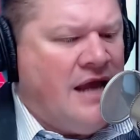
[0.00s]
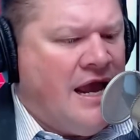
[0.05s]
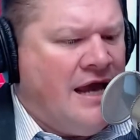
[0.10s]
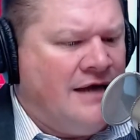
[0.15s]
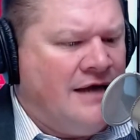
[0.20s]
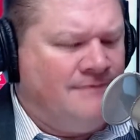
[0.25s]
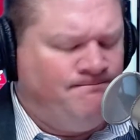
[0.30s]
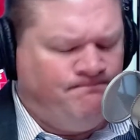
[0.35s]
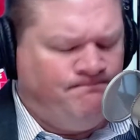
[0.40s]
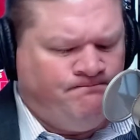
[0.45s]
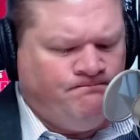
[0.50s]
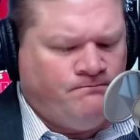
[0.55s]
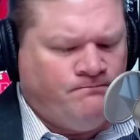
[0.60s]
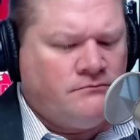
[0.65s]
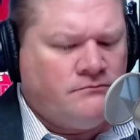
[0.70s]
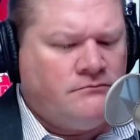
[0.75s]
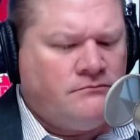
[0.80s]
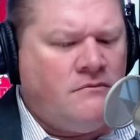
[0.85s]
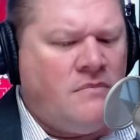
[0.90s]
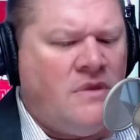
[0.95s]
And
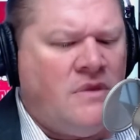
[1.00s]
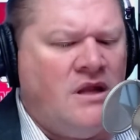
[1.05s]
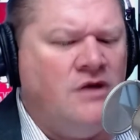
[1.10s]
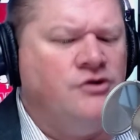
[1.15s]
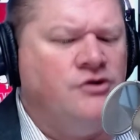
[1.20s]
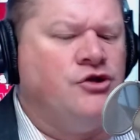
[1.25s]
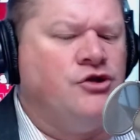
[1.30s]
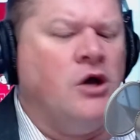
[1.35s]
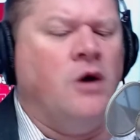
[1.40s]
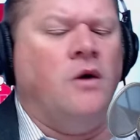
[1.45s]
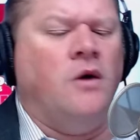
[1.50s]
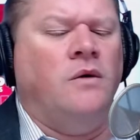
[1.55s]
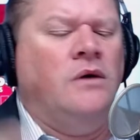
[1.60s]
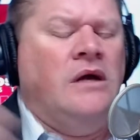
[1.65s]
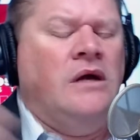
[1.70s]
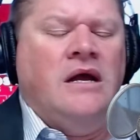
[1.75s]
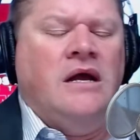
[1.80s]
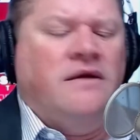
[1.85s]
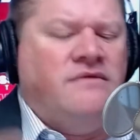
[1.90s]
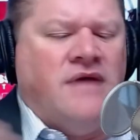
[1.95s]

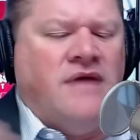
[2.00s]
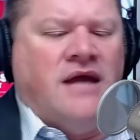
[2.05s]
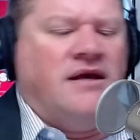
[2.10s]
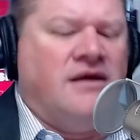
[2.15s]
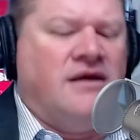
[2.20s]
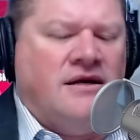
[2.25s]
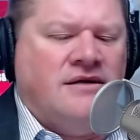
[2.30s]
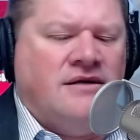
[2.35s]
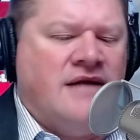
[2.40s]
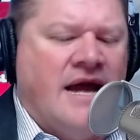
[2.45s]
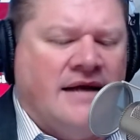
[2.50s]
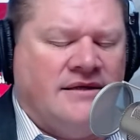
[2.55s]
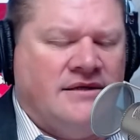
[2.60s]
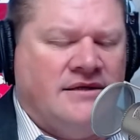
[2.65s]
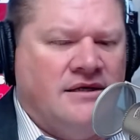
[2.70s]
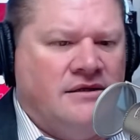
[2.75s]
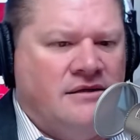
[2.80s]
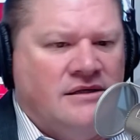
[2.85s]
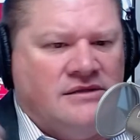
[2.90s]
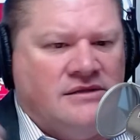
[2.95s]
so they
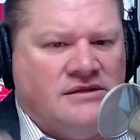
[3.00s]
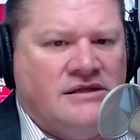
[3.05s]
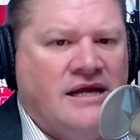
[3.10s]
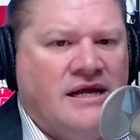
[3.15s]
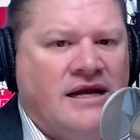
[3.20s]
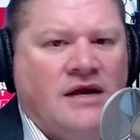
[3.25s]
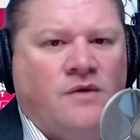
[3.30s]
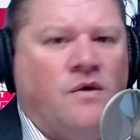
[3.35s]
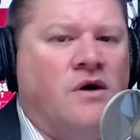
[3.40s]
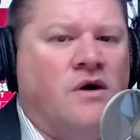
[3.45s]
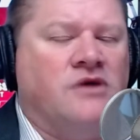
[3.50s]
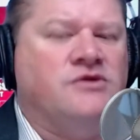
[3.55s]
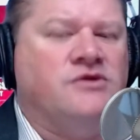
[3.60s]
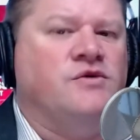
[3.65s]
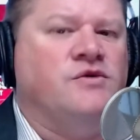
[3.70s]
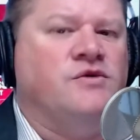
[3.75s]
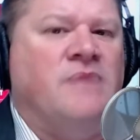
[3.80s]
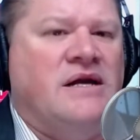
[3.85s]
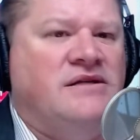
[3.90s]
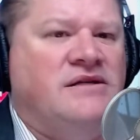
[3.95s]
connected. This lady works
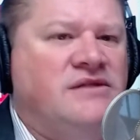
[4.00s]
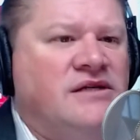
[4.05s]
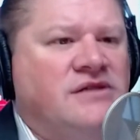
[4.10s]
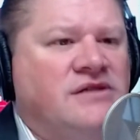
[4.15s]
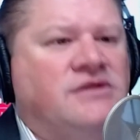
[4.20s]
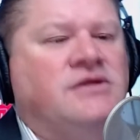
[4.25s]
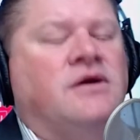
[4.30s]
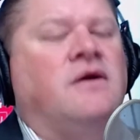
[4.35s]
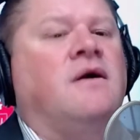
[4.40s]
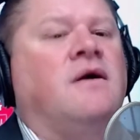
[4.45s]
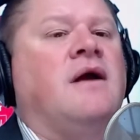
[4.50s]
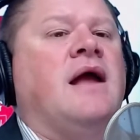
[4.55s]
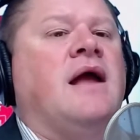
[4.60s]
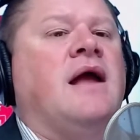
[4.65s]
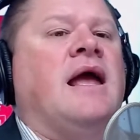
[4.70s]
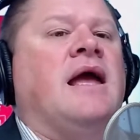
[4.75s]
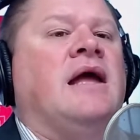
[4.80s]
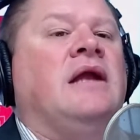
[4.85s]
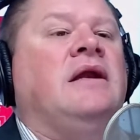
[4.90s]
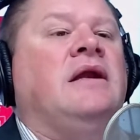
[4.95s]
with my sister,
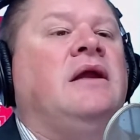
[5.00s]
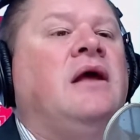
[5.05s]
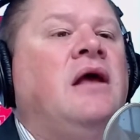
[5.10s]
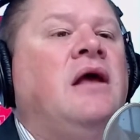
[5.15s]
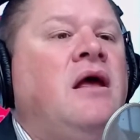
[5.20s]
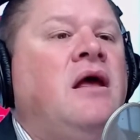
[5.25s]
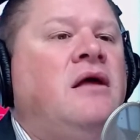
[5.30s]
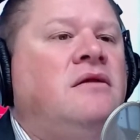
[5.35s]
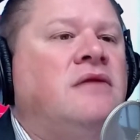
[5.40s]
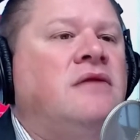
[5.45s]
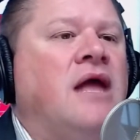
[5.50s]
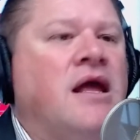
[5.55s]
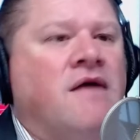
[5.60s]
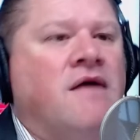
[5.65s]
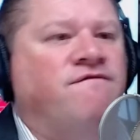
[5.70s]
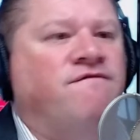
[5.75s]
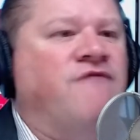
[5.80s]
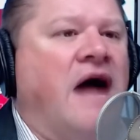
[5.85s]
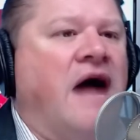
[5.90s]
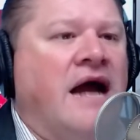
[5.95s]
and they
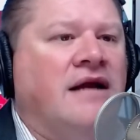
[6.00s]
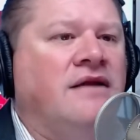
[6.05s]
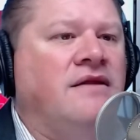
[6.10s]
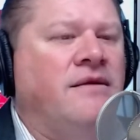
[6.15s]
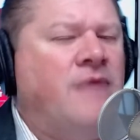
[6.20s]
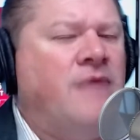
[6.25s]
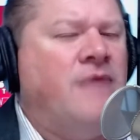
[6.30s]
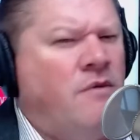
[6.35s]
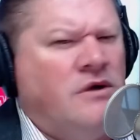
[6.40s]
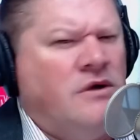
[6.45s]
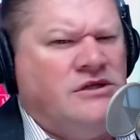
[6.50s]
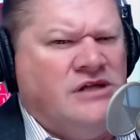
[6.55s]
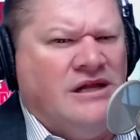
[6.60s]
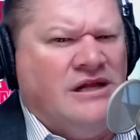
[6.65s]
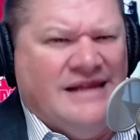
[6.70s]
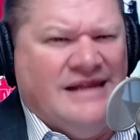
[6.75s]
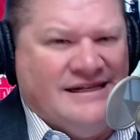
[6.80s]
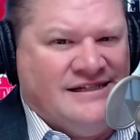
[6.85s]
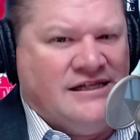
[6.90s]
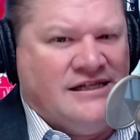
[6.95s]
invited them. I want you
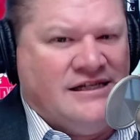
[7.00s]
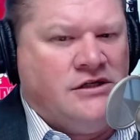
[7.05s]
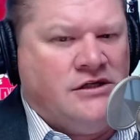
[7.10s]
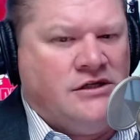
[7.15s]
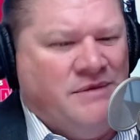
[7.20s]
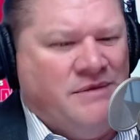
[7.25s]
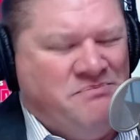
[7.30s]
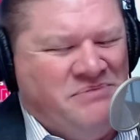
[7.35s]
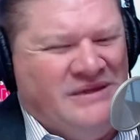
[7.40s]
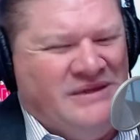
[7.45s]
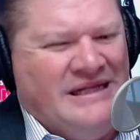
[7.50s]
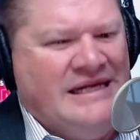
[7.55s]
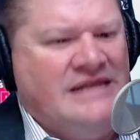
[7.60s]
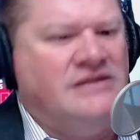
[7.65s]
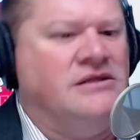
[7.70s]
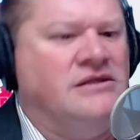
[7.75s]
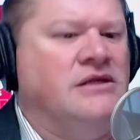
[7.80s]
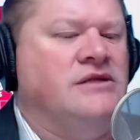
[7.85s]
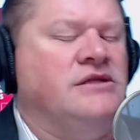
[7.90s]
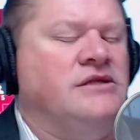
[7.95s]
to listen to me.
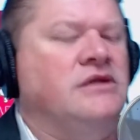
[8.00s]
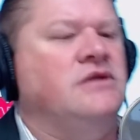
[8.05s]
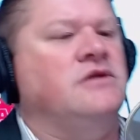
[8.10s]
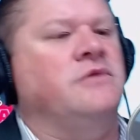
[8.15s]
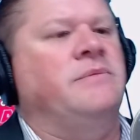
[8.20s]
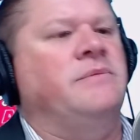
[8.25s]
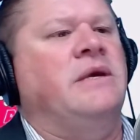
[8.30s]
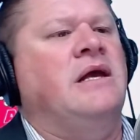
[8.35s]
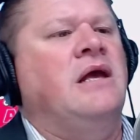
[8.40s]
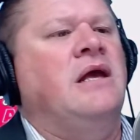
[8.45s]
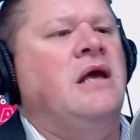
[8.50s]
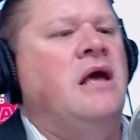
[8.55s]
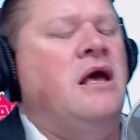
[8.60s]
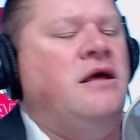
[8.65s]
Please listen to me.